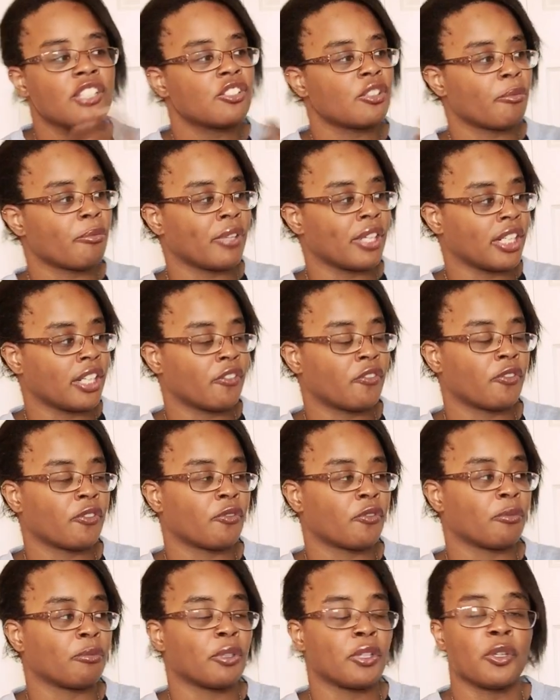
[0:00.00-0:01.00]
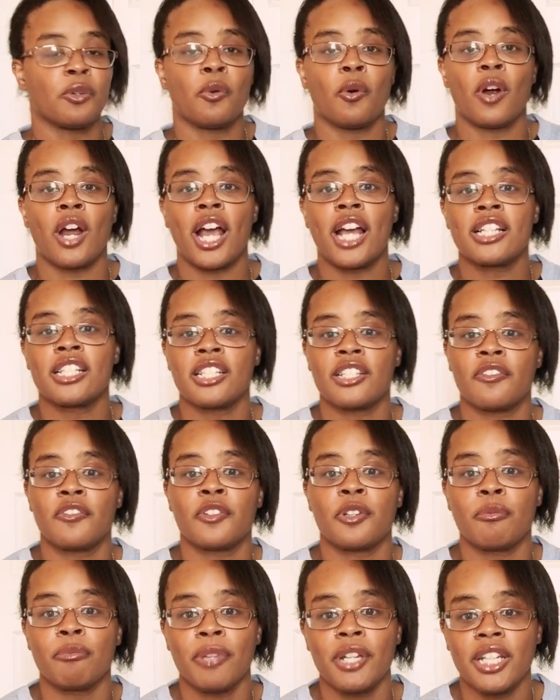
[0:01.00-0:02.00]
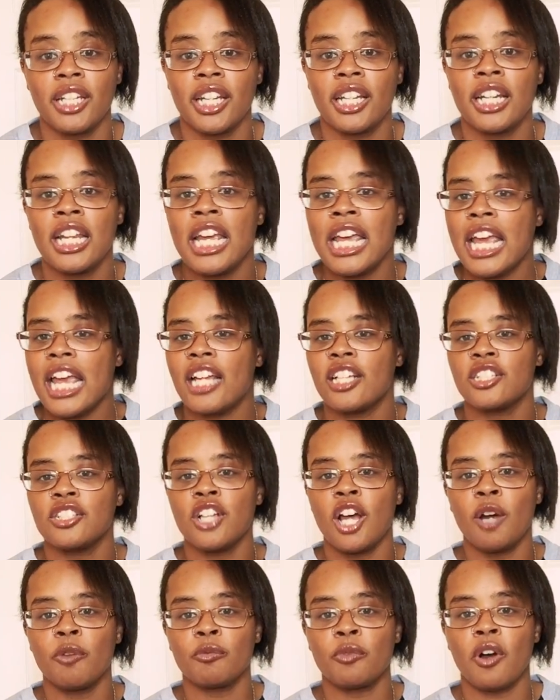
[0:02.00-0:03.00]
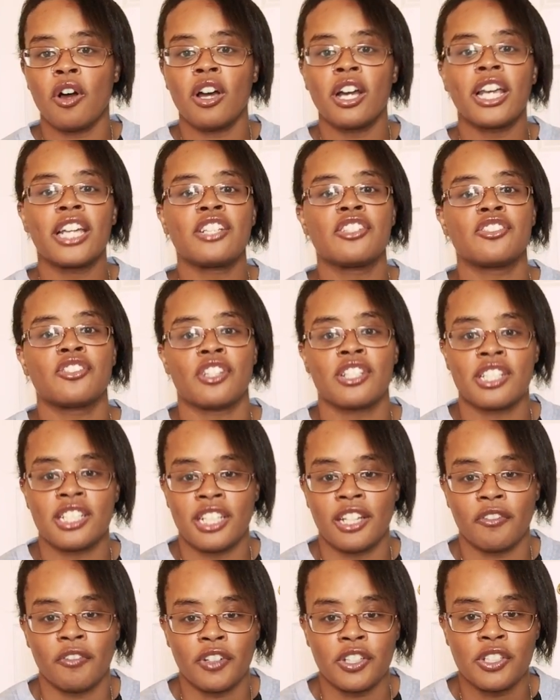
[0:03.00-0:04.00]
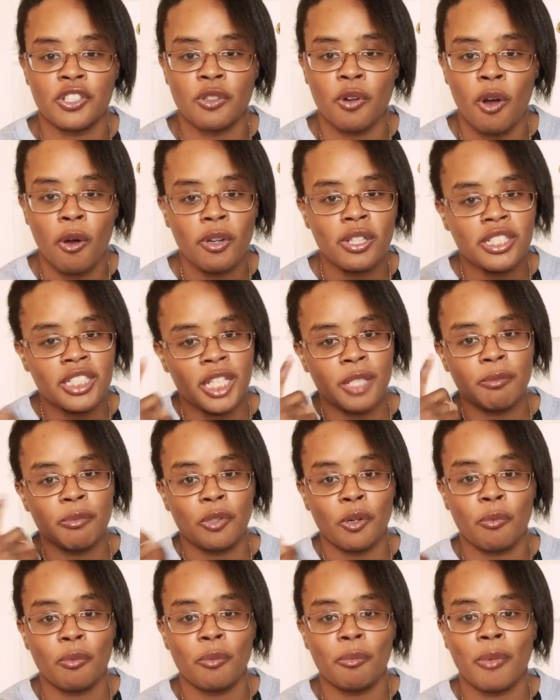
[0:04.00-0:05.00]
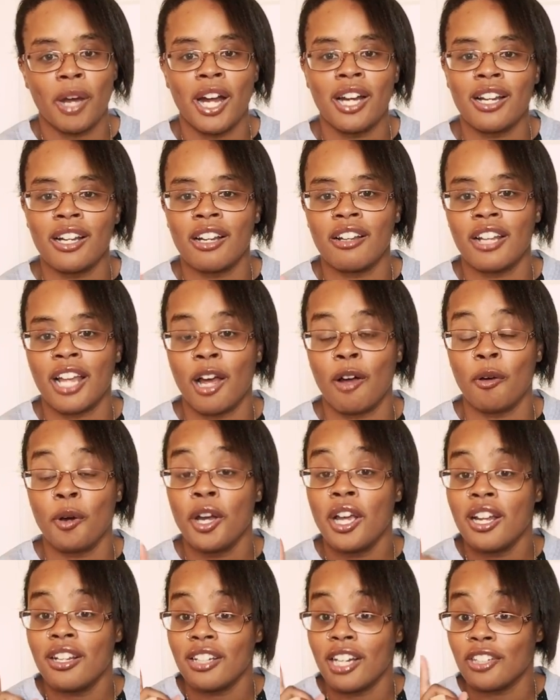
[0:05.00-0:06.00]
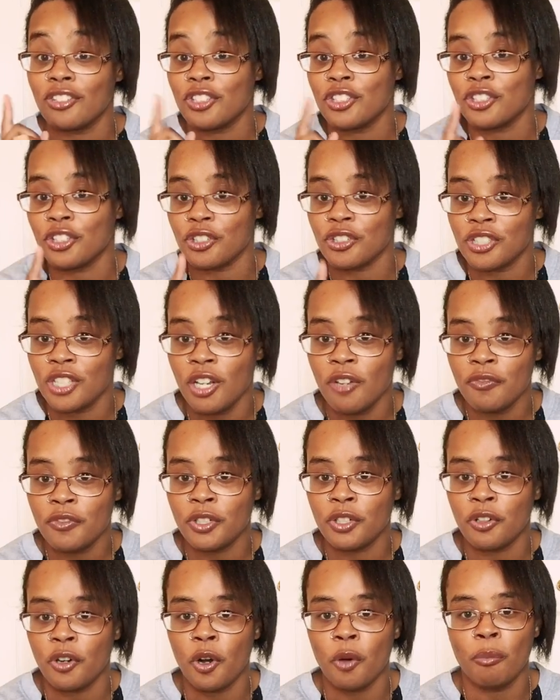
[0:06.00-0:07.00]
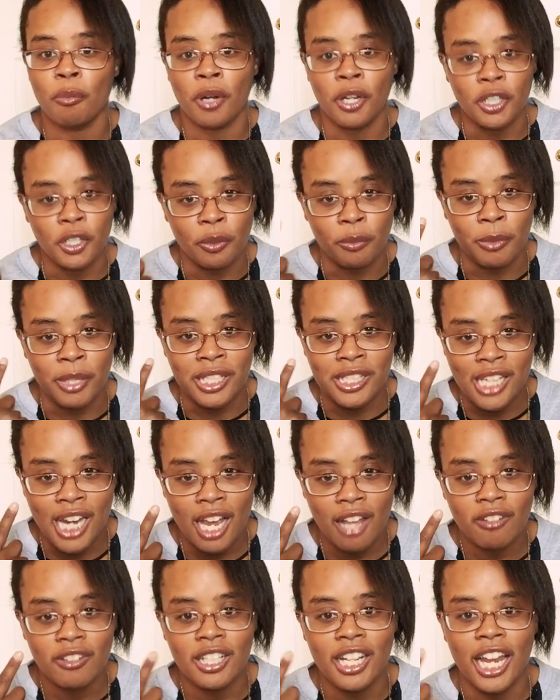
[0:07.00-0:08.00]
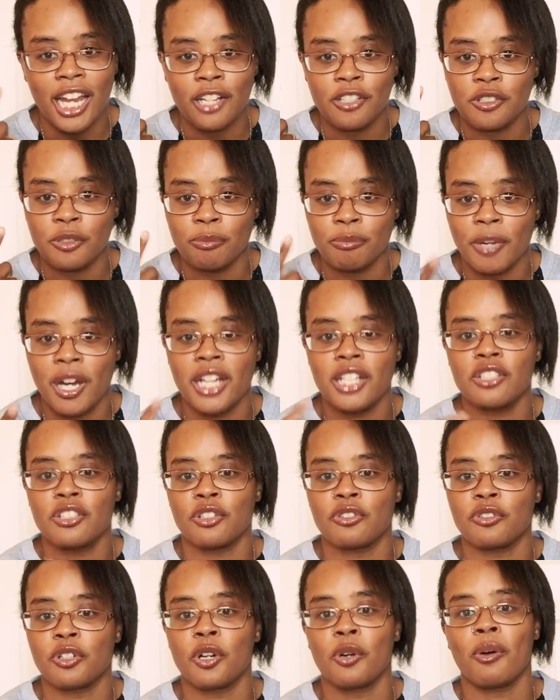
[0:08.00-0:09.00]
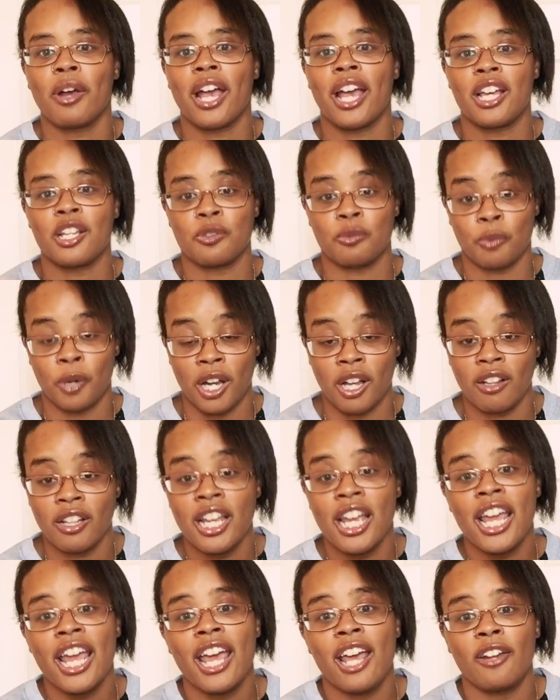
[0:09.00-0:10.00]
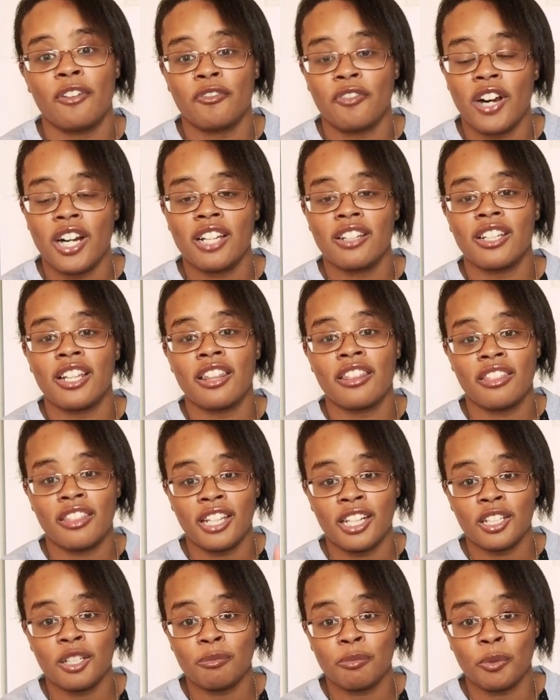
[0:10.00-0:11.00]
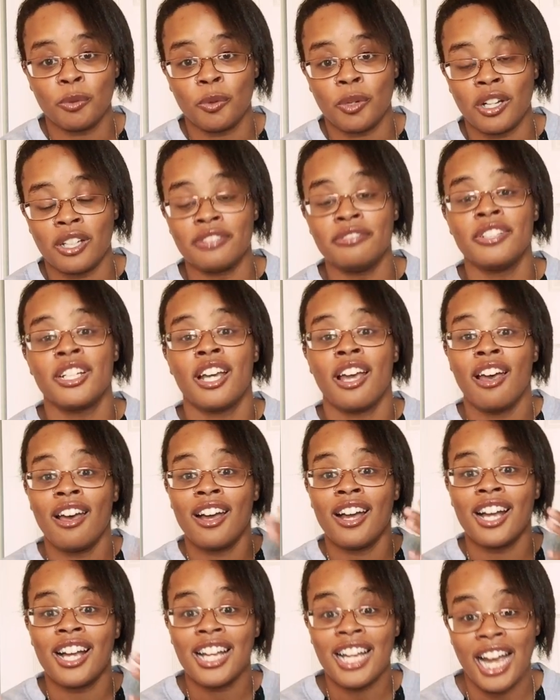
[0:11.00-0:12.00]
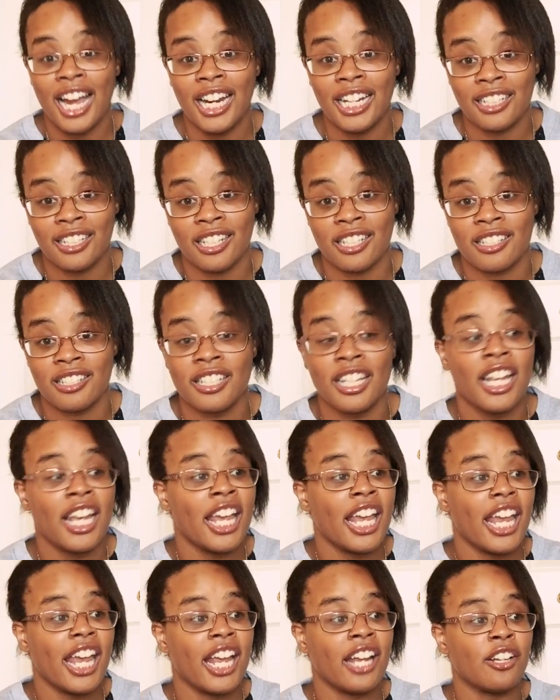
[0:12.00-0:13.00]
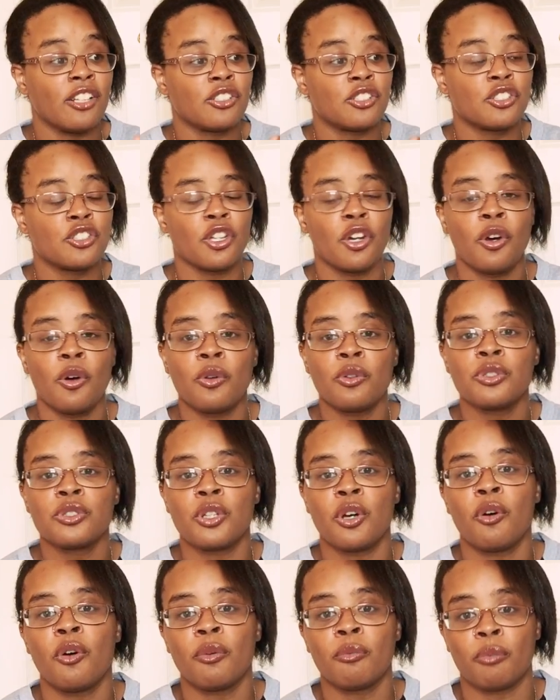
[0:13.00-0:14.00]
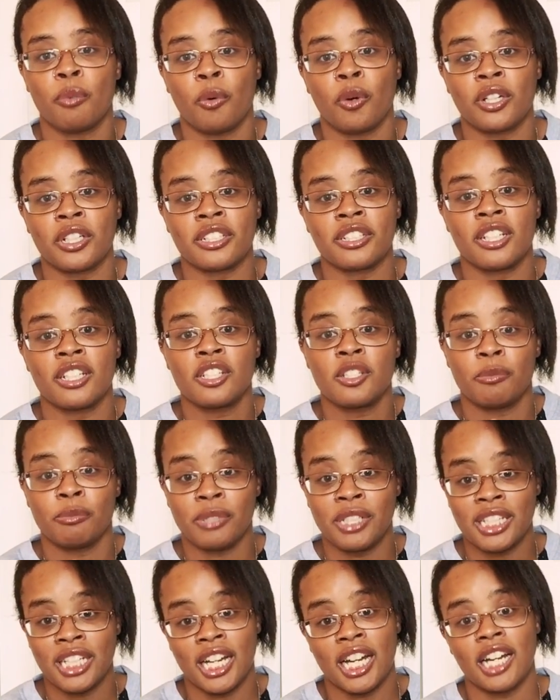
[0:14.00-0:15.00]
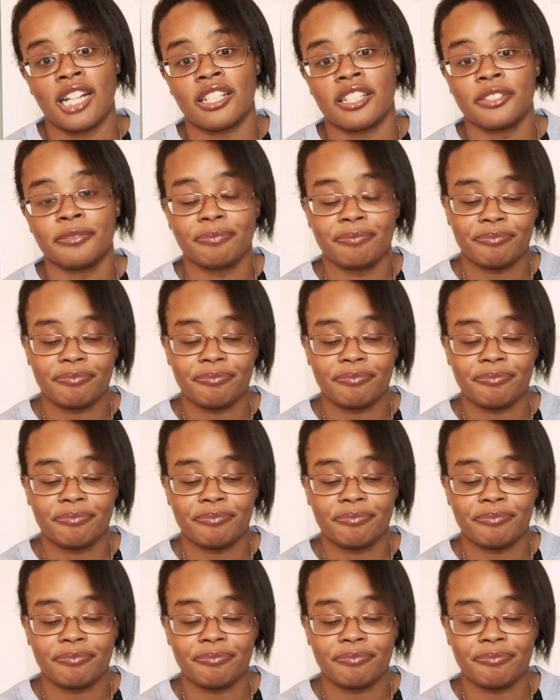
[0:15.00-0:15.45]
sees something different from you or has a different opinion, it's not wrong, it's just different. So always keep an open mind and allow not just yourself to grow, but your mentality and your mind to grow as well. And finally, thing number one, kindness. It is so, so important to be kind.